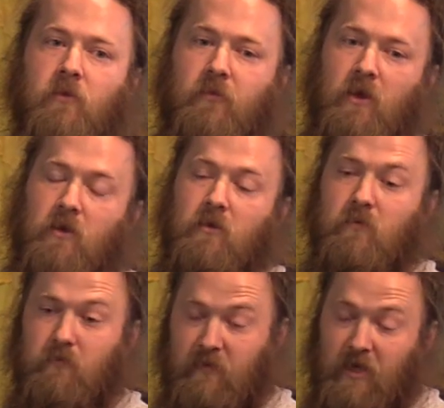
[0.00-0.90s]

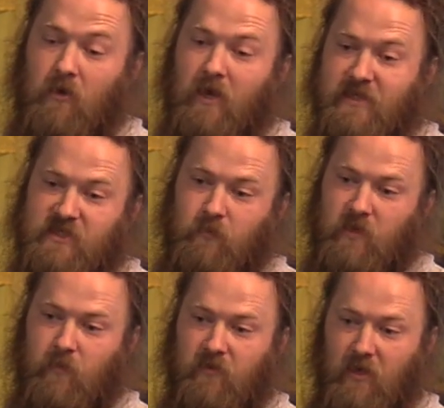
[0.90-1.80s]
Their, their
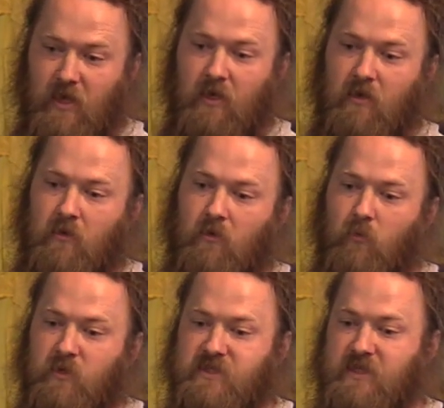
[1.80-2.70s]
estimate by the end
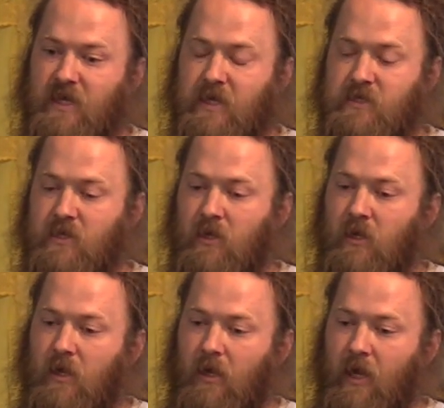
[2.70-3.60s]
was that
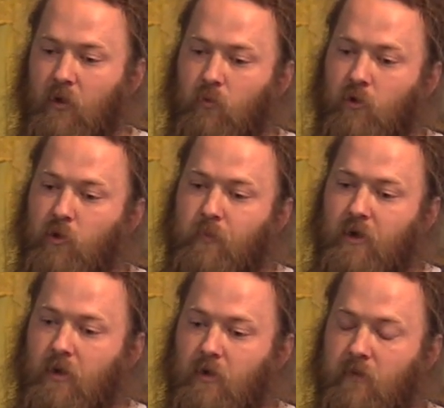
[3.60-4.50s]
a group
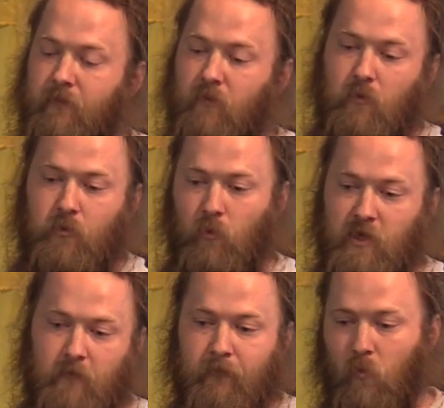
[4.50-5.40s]
of
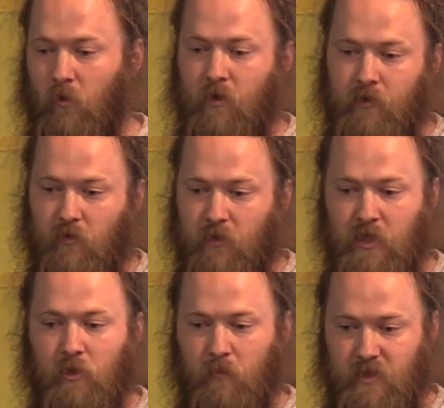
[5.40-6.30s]
three to four hundred
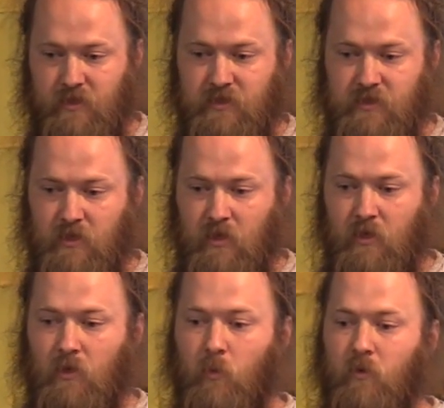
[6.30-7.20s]
humans
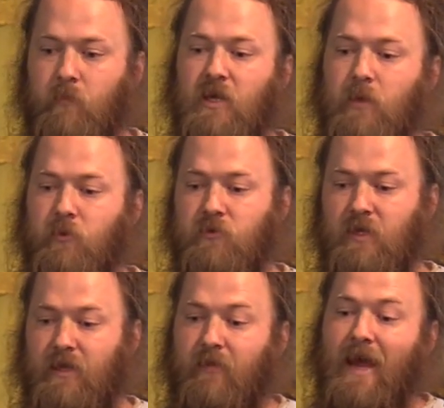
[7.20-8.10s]
would be able
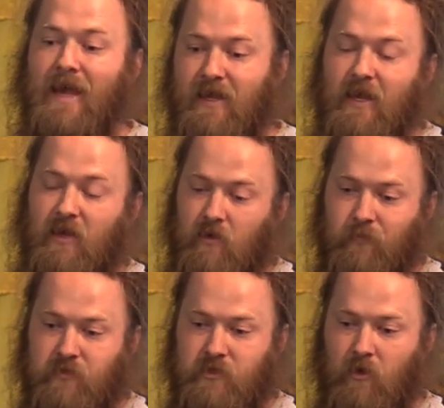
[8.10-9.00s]
in that
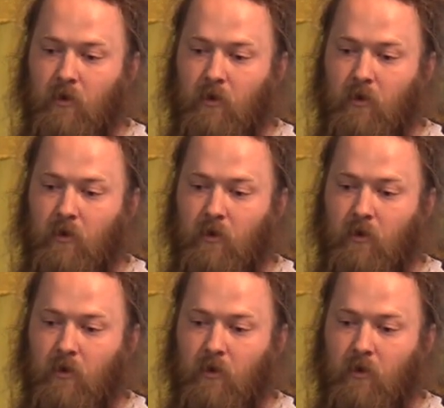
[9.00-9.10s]
camp to